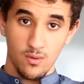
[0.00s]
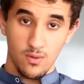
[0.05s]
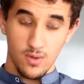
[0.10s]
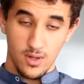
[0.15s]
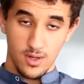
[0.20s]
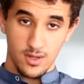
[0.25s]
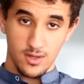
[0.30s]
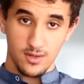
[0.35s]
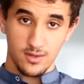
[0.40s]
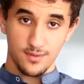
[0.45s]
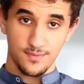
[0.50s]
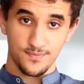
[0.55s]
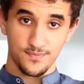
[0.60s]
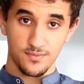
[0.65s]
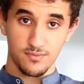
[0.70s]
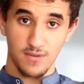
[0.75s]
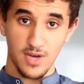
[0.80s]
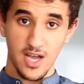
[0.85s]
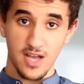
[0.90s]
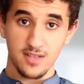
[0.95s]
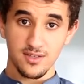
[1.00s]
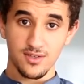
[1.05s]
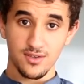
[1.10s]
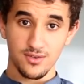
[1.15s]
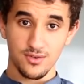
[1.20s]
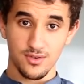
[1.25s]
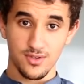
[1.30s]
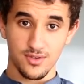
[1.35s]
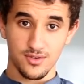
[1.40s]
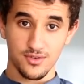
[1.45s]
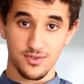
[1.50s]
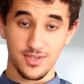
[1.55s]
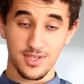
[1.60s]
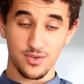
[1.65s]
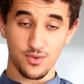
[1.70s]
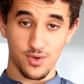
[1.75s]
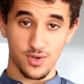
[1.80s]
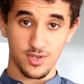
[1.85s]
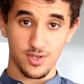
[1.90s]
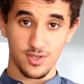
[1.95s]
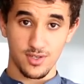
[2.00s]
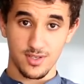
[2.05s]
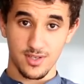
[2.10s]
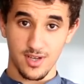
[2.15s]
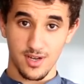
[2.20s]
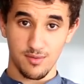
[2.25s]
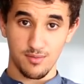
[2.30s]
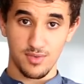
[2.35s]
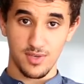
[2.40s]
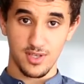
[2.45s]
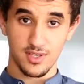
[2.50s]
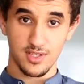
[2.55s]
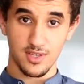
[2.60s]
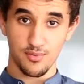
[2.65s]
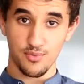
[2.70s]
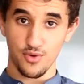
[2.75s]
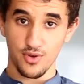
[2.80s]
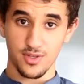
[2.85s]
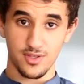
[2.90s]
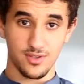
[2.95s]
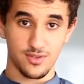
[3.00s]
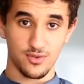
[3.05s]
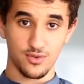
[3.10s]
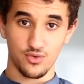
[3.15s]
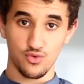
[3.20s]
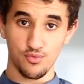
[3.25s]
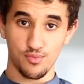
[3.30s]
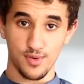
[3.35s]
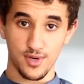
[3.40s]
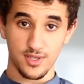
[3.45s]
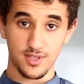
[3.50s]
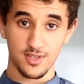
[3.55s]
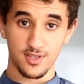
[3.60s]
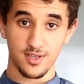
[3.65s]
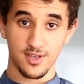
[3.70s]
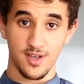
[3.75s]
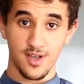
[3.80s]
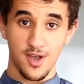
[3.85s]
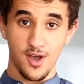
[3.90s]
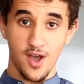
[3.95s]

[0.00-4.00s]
Well, my answer to, the, to this question is going to be separated into two parts.